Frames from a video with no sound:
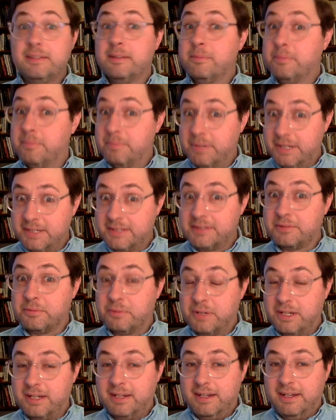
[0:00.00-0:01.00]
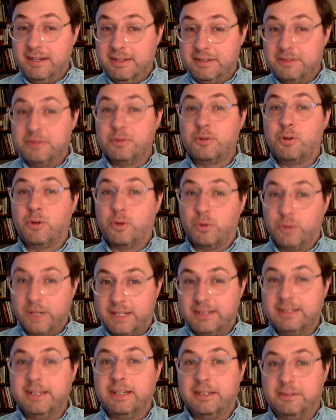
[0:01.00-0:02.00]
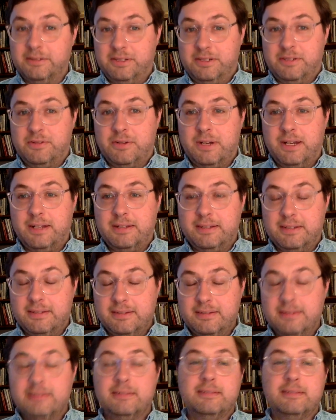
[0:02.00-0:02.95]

the best way to quickly illustrate